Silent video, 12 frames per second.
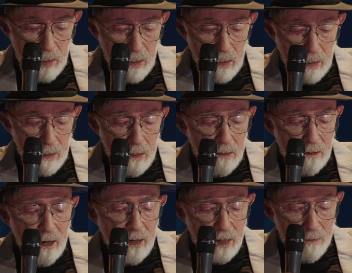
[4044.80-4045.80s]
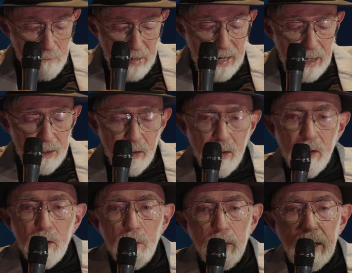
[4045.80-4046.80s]
the mass
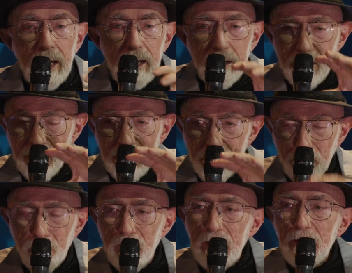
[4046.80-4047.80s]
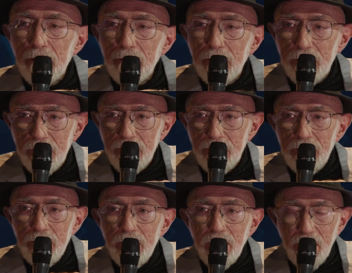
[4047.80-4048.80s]
creates this field,
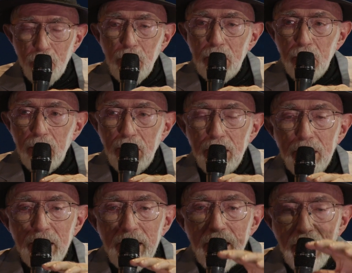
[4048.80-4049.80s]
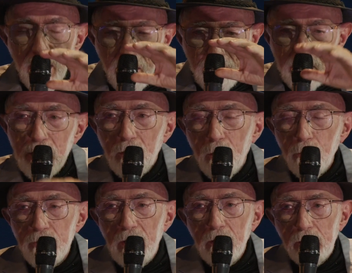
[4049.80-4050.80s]
we call it, that
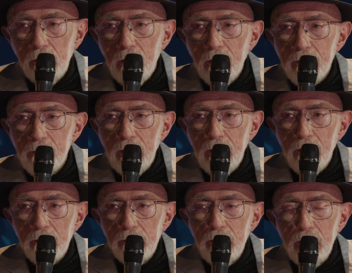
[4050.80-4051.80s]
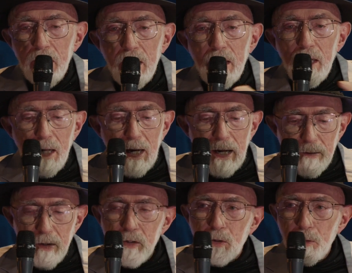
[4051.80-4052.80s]
slows our clocks down and
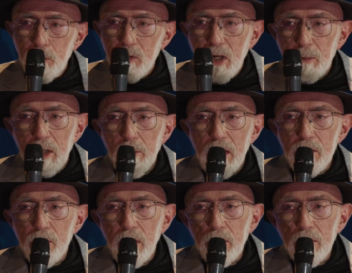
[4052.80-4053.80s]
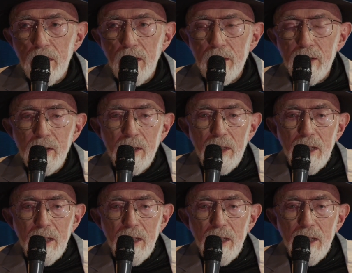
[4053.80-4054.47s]
that screws up our measuring rods.